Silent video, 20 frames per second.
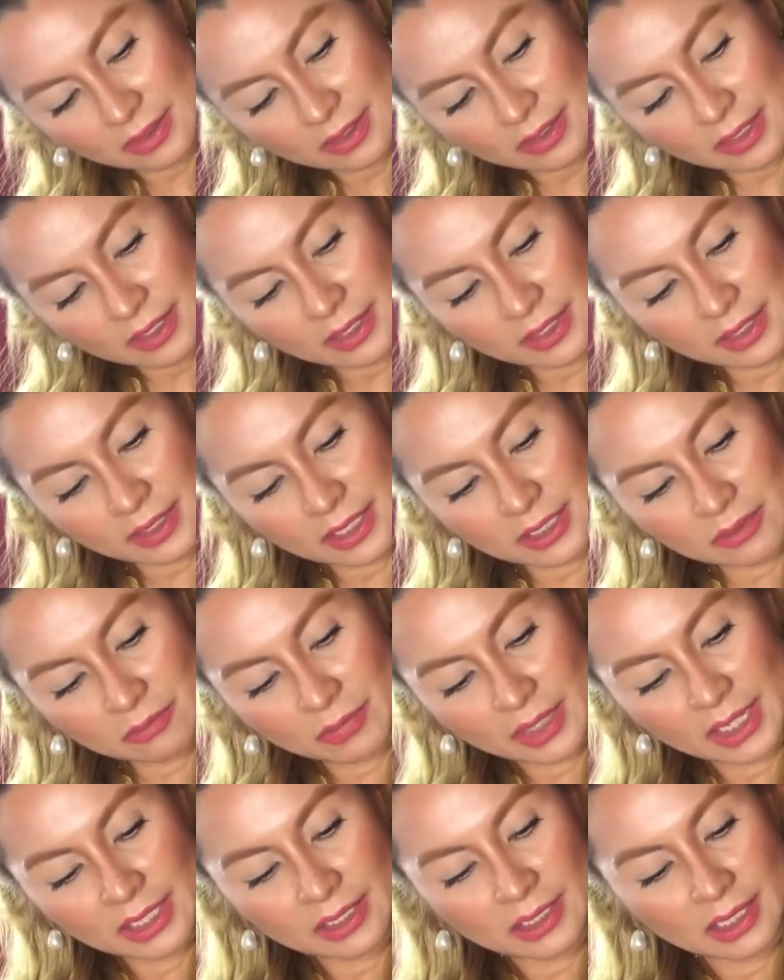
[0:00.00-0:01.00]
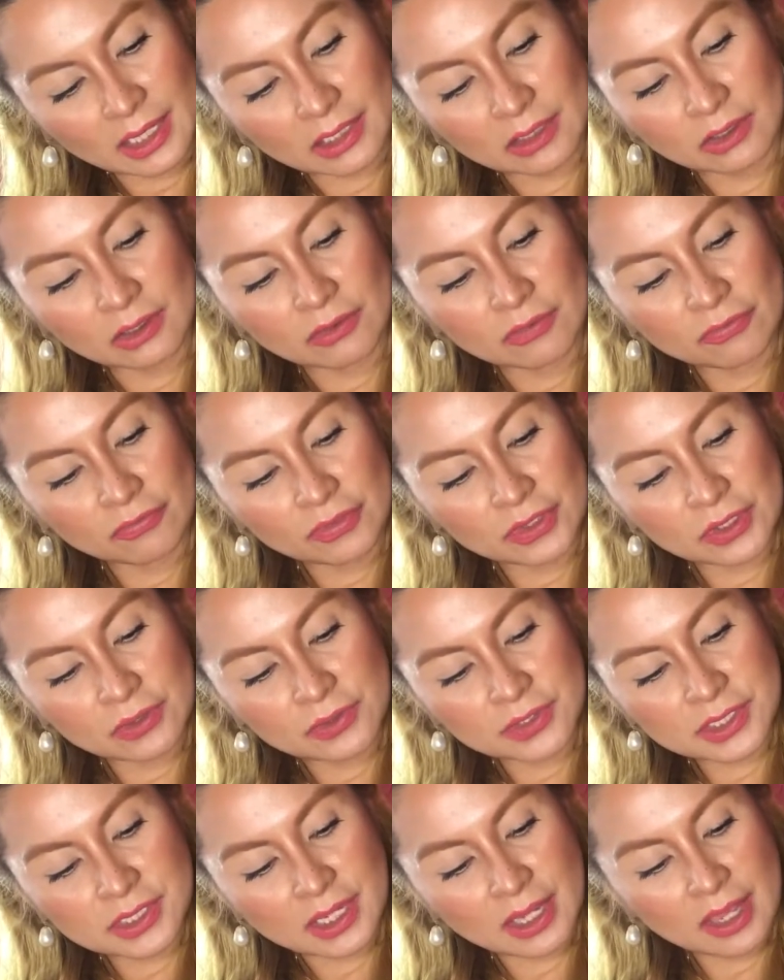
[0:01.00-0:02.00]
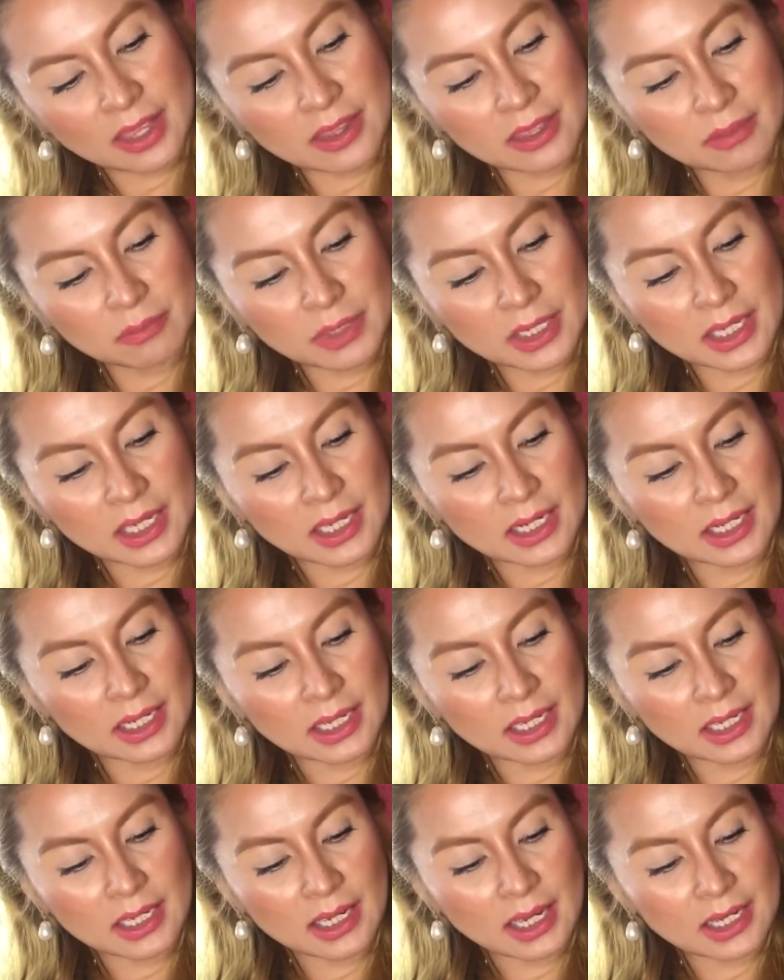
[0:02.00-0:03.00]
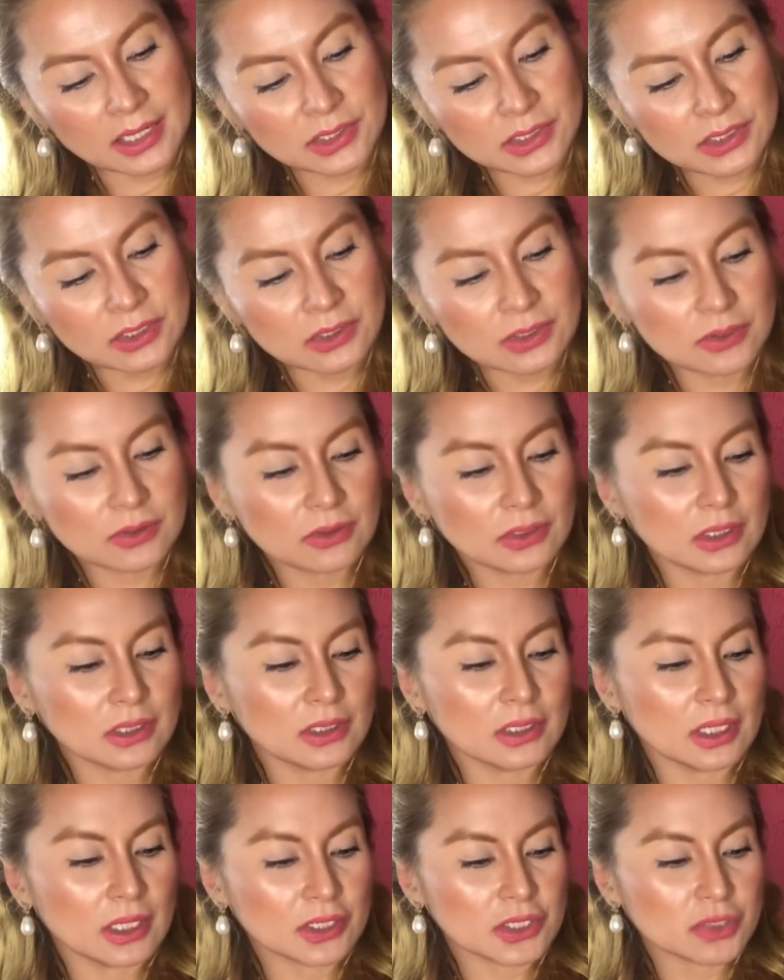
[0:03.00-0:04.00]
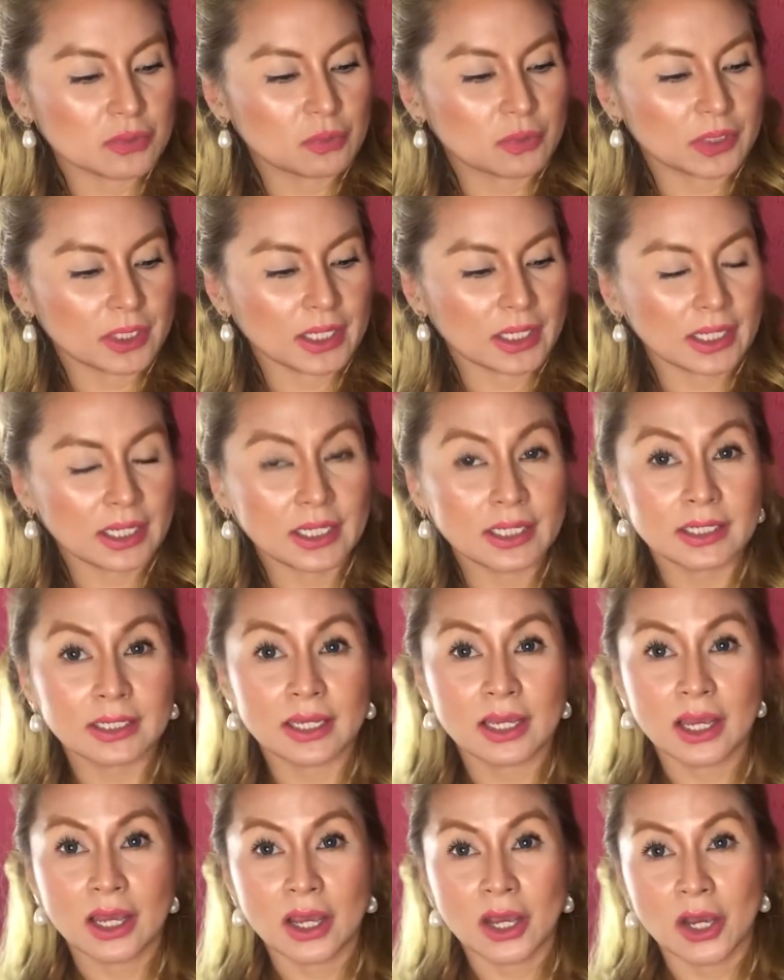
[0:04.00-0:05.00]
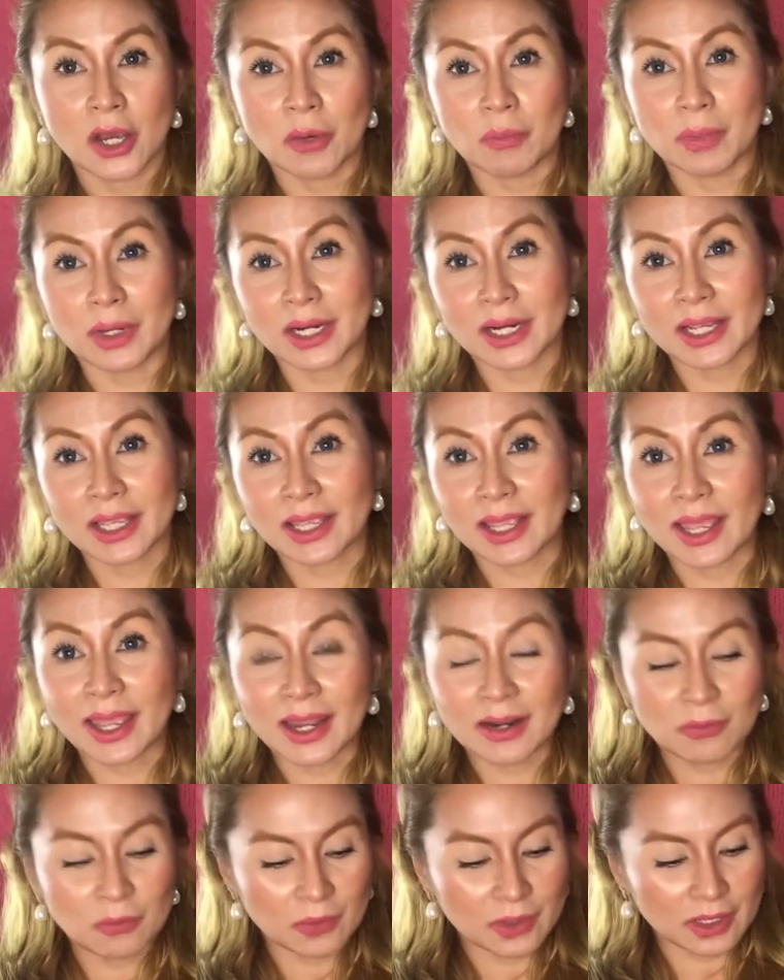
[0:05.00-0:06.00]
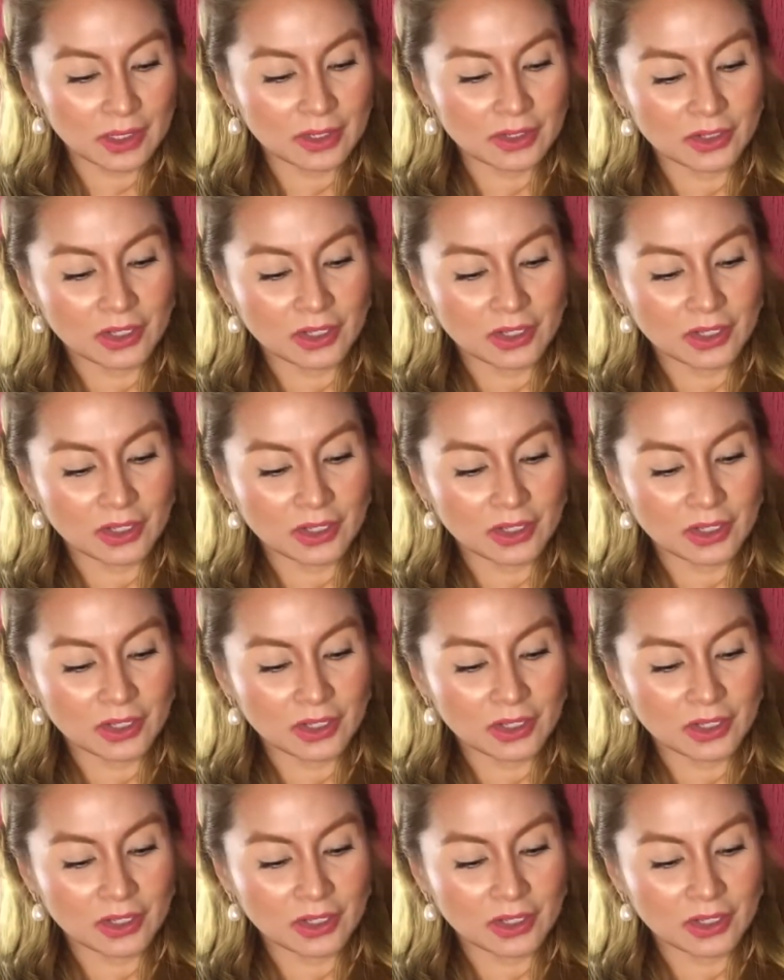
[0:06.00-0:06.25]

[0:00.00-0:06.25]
Okay, it might get confusing in the beginning as you do the Dutch braid, but again, with